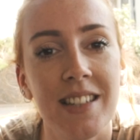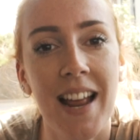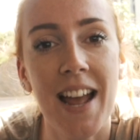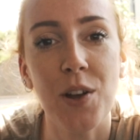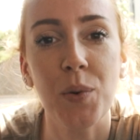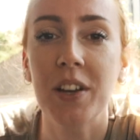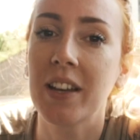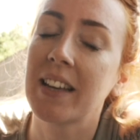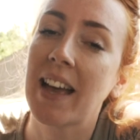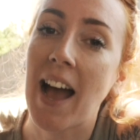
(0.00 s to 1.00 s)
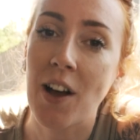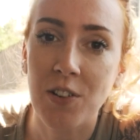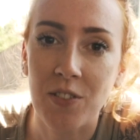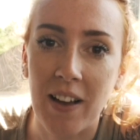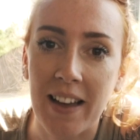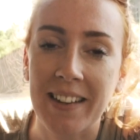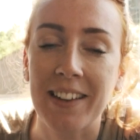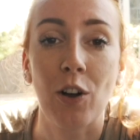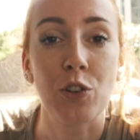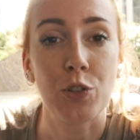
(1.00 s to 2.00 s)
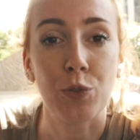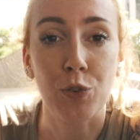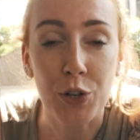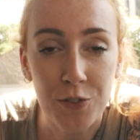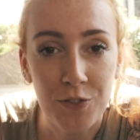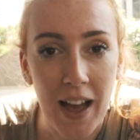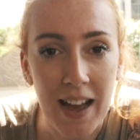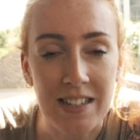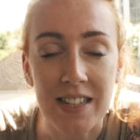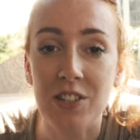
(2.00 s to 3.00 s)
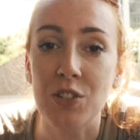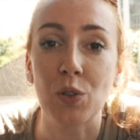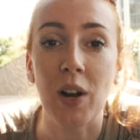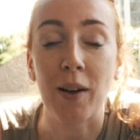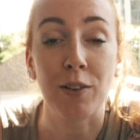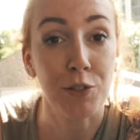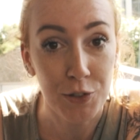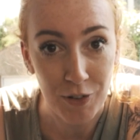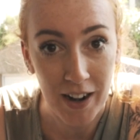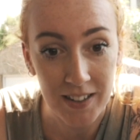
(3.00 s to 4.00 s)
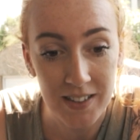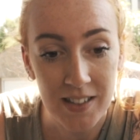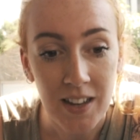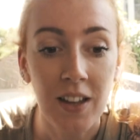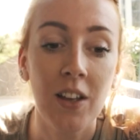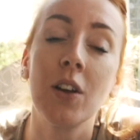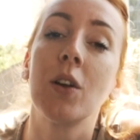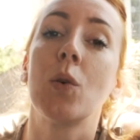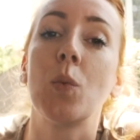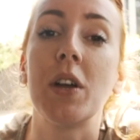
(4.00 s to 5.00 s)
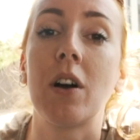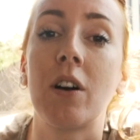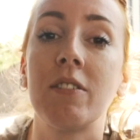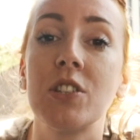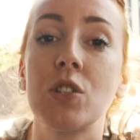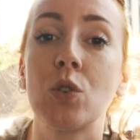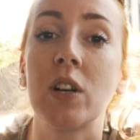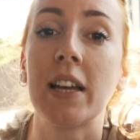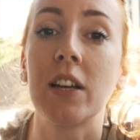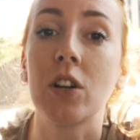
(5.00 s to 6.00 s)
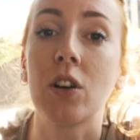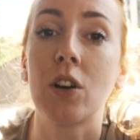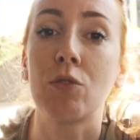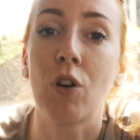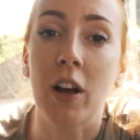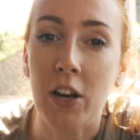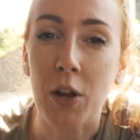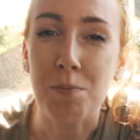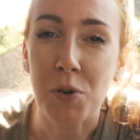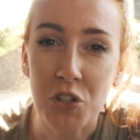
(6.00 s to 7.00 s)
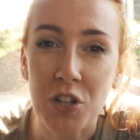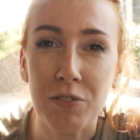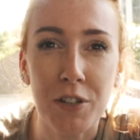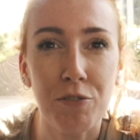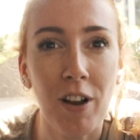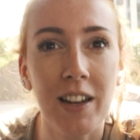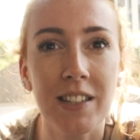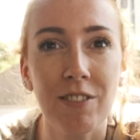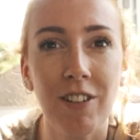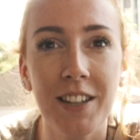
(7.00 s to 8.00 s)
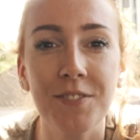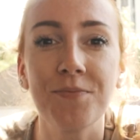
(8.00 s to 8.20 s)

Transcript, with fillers: Today we are going to get out of the van and get onto the roof and install our roof racks. We are installing a Rhino modular roof rack, is that right?